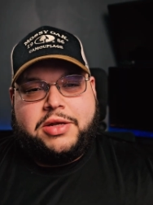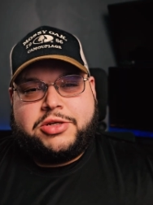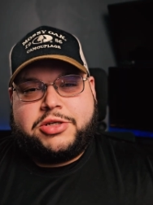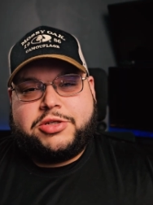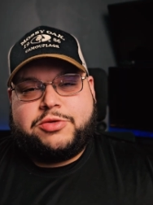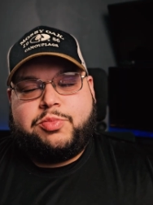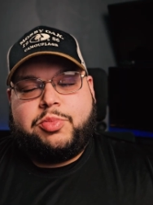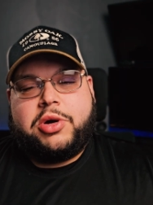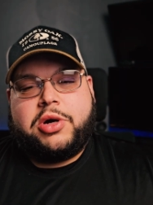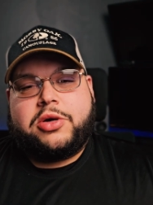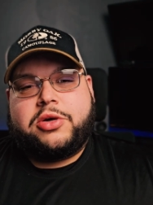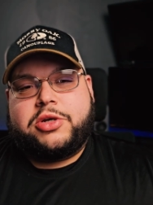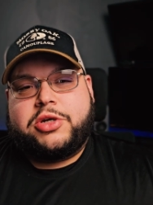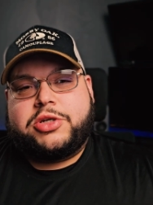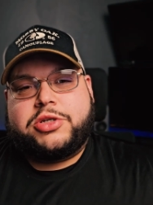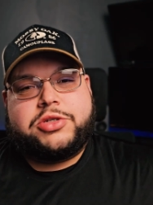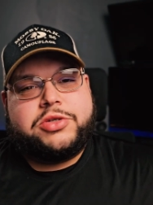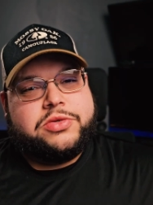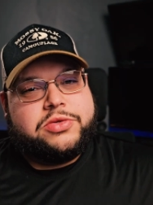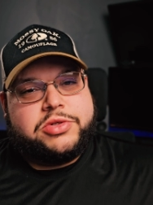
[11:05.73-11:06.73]
just buckle your
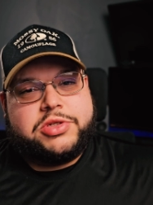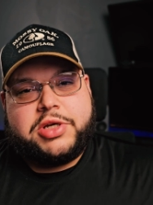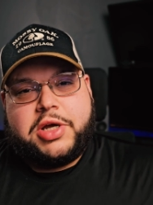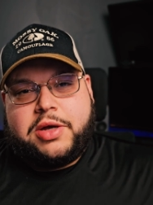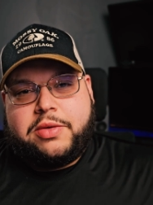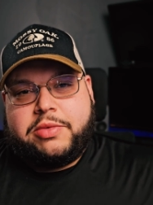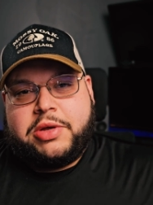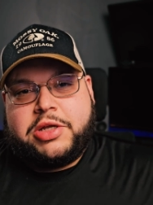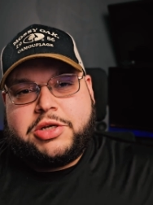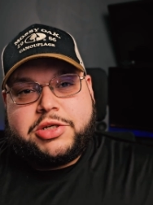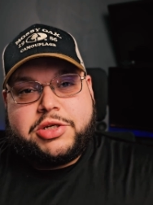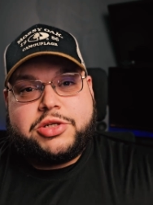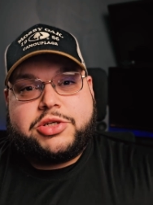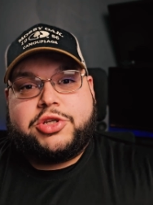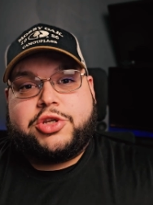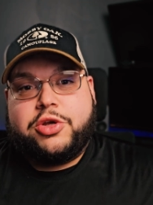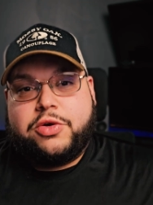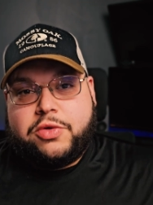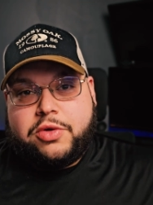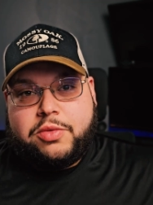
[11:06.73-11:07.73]
shoes up and
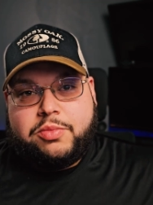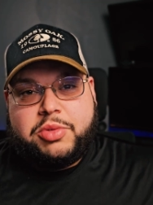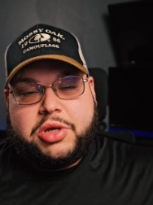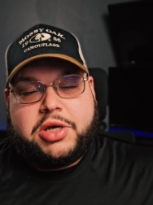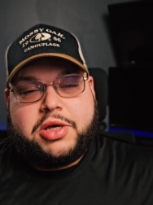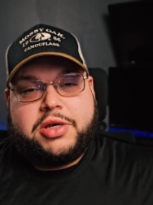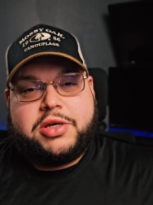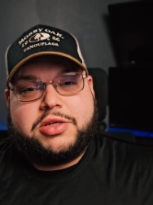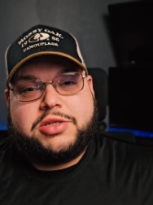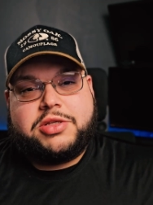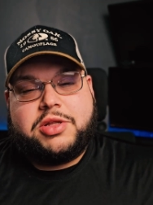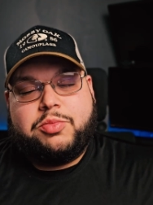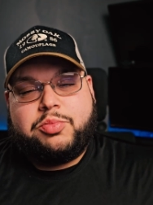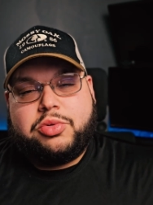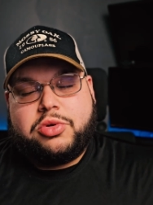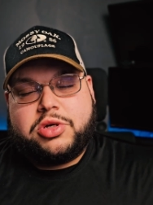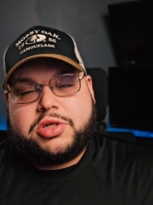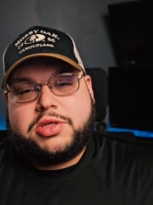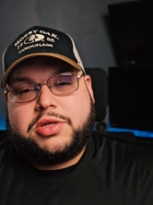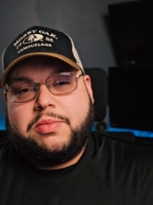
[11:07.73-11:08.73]
just do it because the
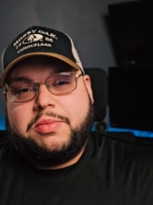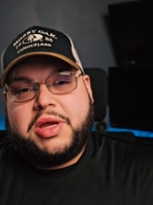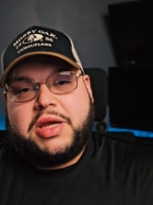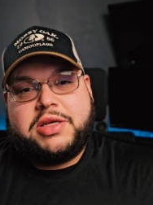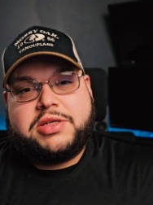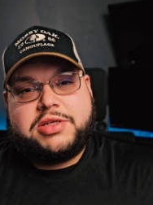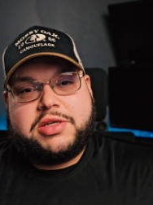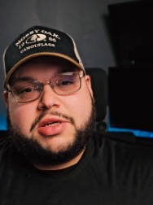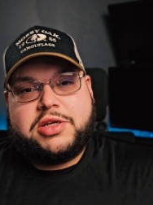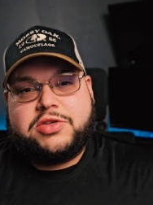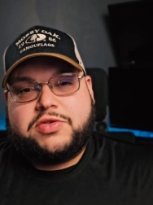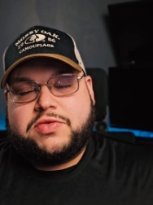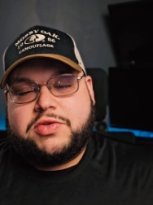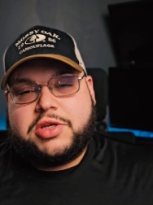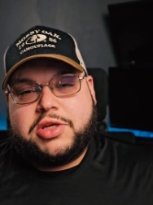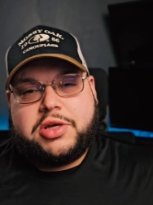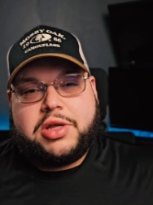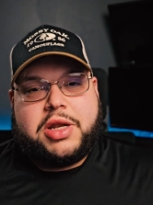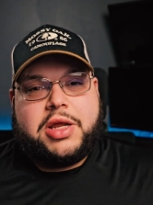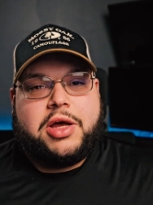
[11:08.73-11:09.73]
book's amazing. It's
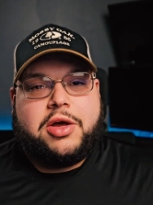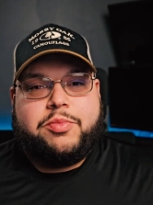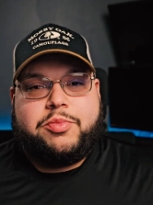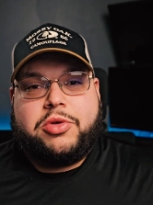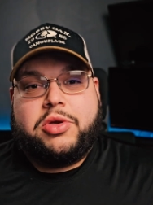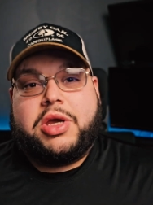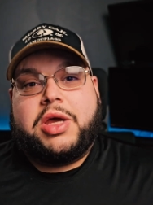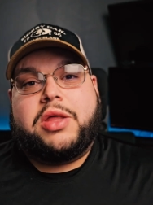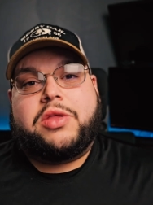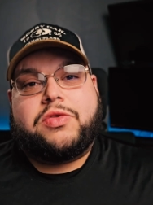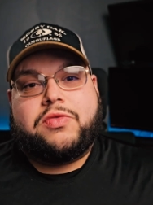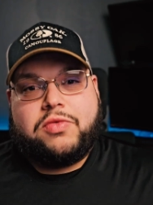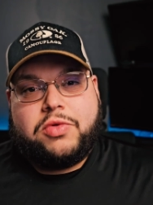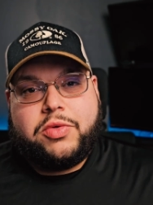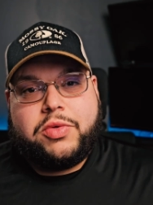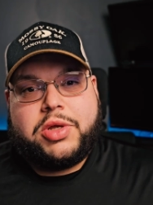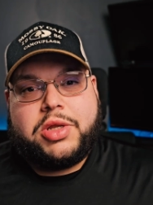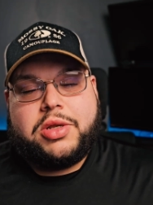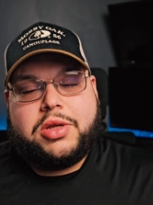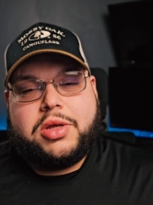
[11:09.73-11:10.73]
really going to help you get
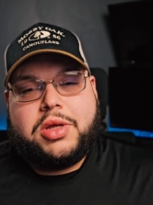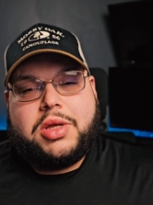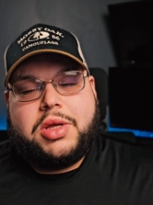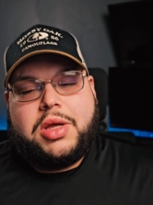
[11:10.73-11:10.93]
through it.